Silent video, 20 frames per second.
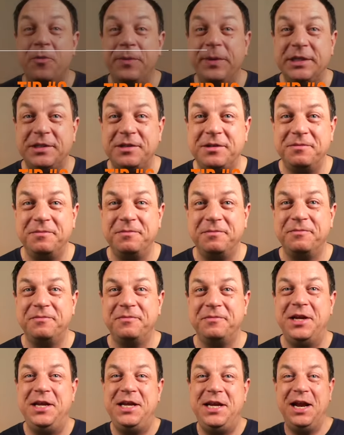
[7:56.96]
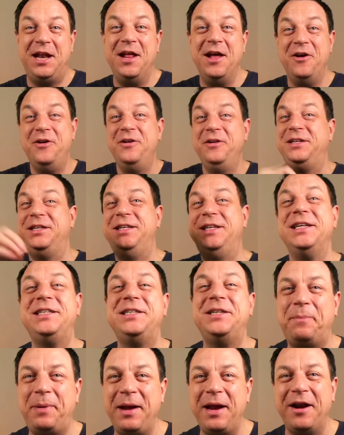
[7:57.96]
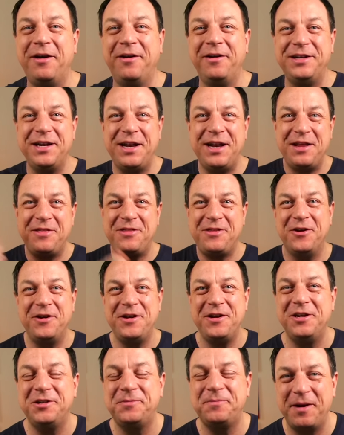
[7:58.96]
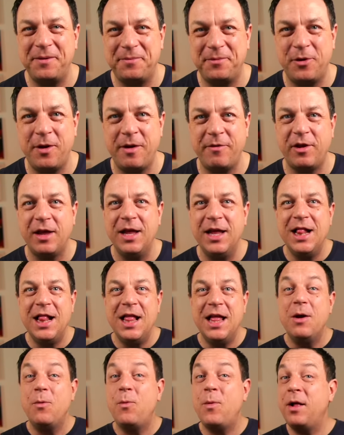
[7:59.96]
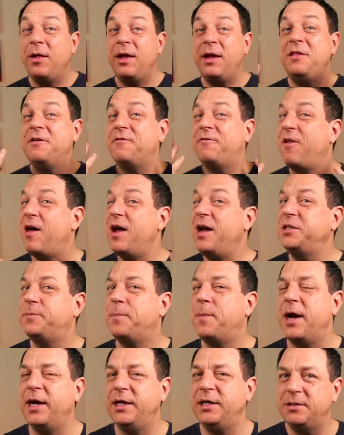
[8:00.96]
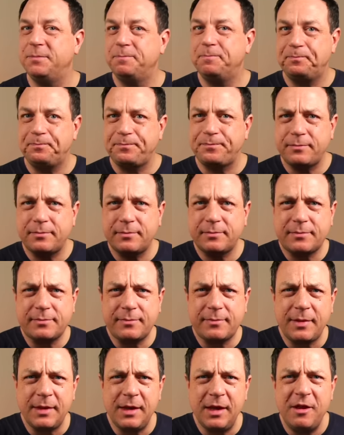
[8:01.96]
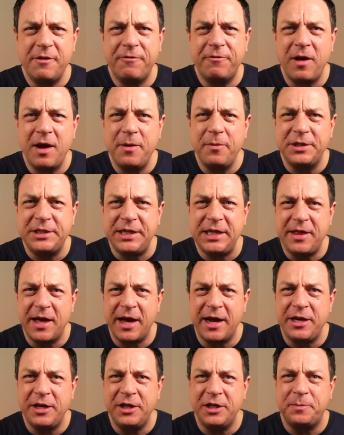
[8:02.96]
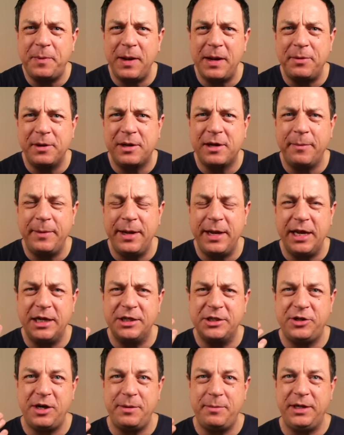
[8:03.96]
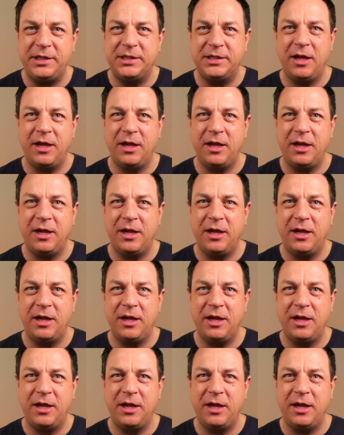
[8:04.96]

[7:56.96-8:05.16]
always, you know, disappear underneath your newspaper or whatever. Well, in the fly's mind, the fly will see that newspaper coming extremely